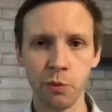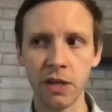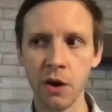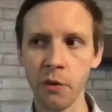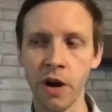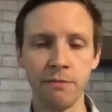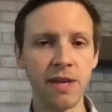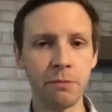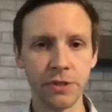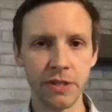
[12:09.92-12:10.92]
don't want
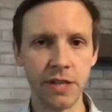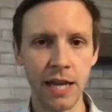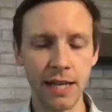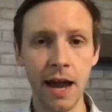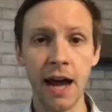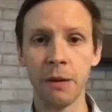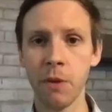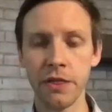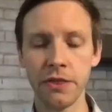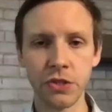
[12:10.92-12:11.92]
people to take 9
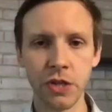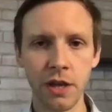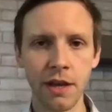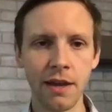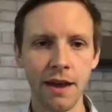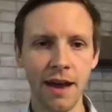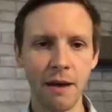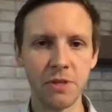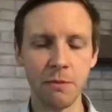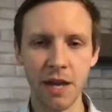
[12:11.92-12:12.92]
months
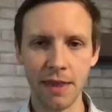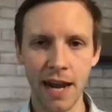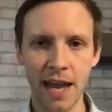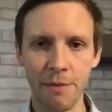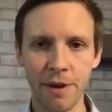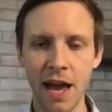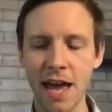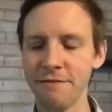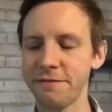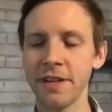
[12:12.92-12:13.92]
to make that happen. I
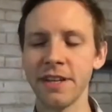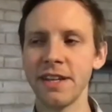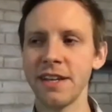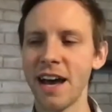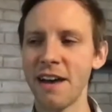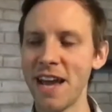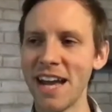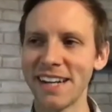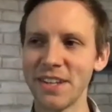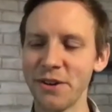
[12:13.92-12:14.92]
have an
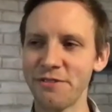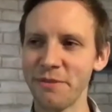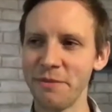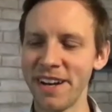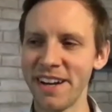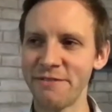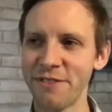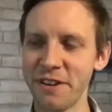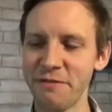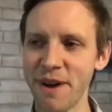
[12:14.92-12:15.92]
anecdote from a
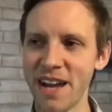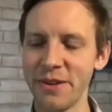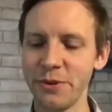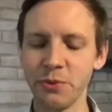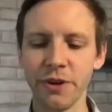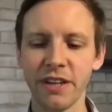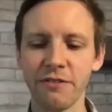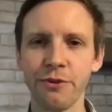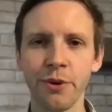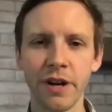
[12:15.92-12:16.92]
friend of mine who was
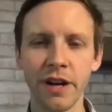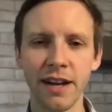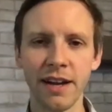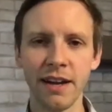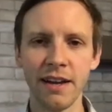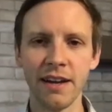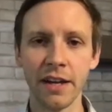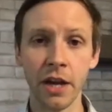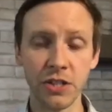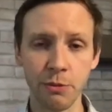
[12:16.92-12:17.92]
working for a
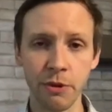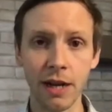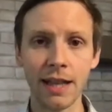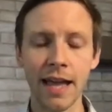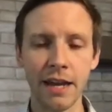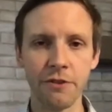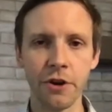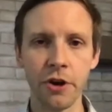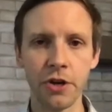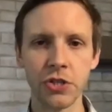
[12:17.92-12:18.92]
customer, a client of
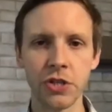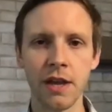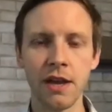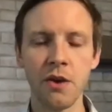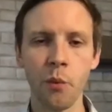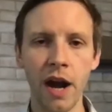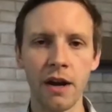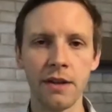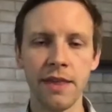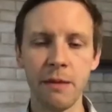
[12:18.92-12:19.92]
hers,
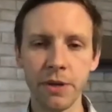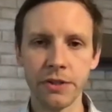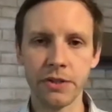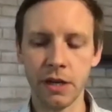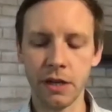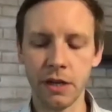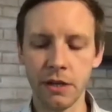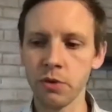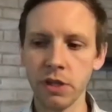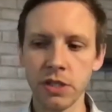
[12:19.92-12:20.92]
where they built this
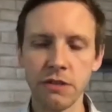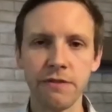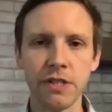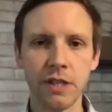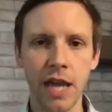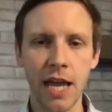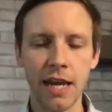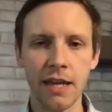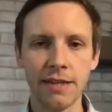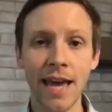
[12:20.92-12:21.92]
really
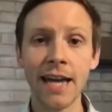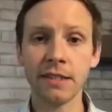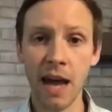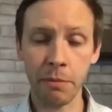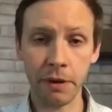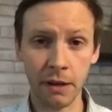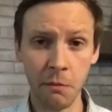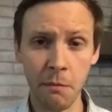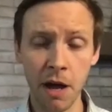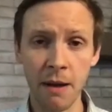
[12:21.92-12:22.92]
sophisticated text
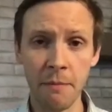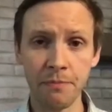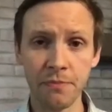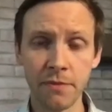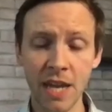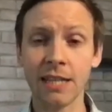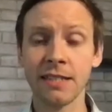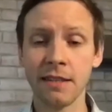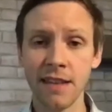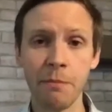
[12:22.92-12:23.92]

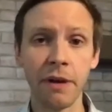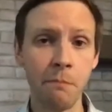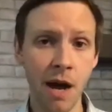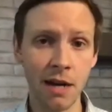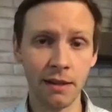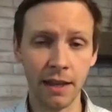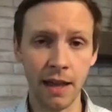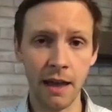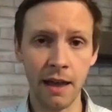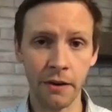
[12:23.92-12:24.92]
topic
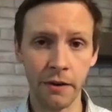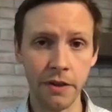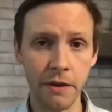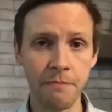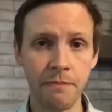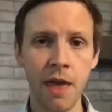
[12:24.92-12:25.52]
modeling algorithm